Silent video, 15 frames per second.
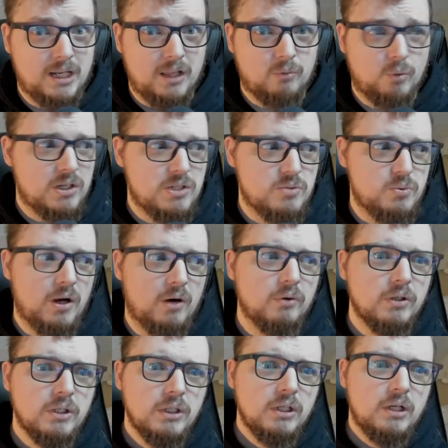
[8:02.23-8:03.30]
one as well,
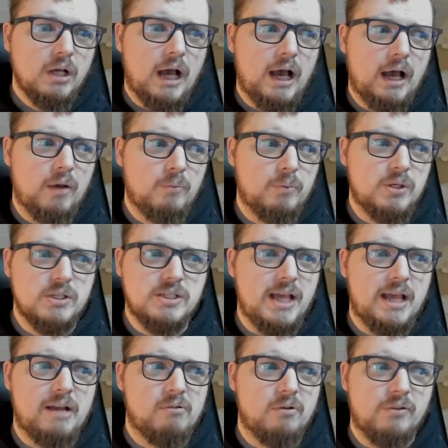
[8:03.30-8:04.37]
because
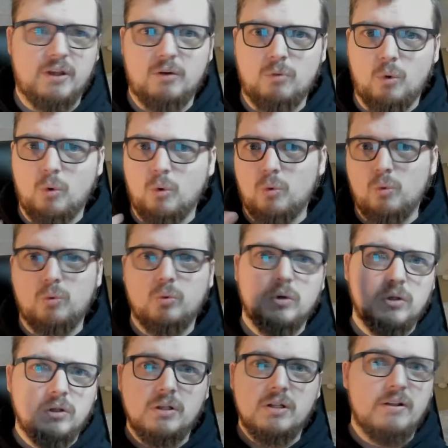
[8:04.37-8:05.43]
they're all
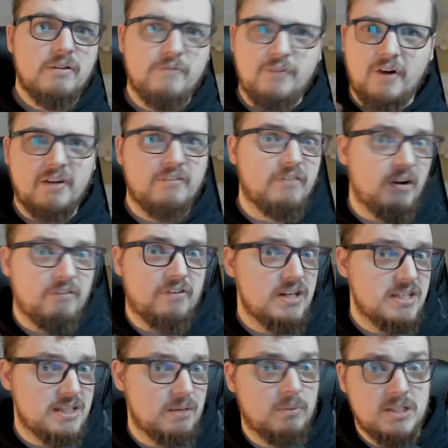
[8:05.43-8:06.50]
very, very, very
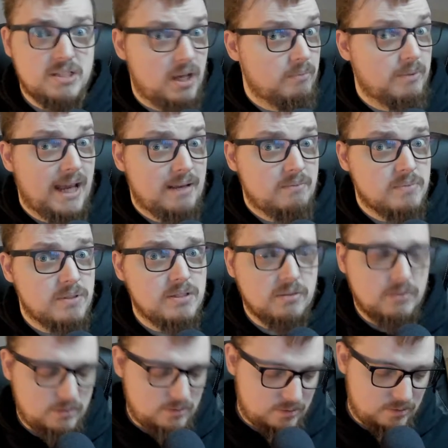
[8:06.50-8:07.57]
similar type games.
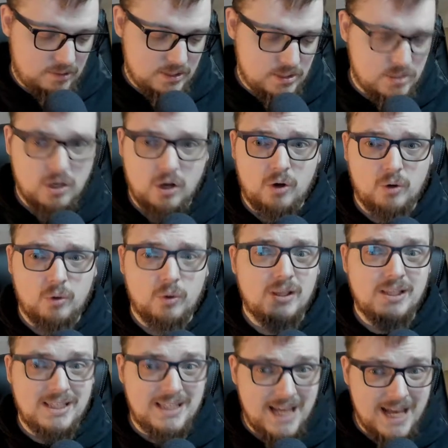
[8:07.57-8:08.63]
So
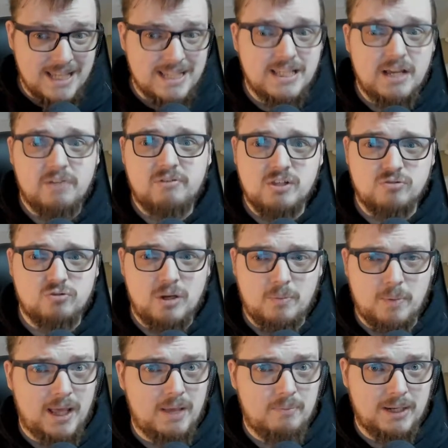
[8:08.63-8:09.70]
yes, there is
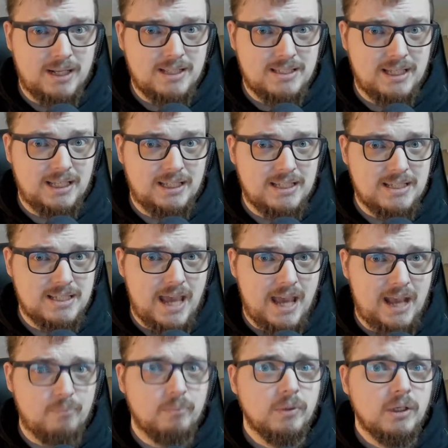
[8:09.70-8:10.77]
replayability in this
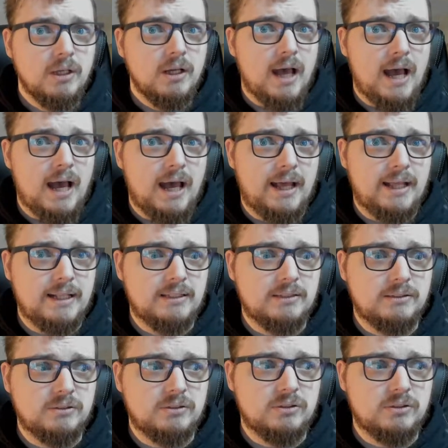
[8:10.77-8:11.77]
game, and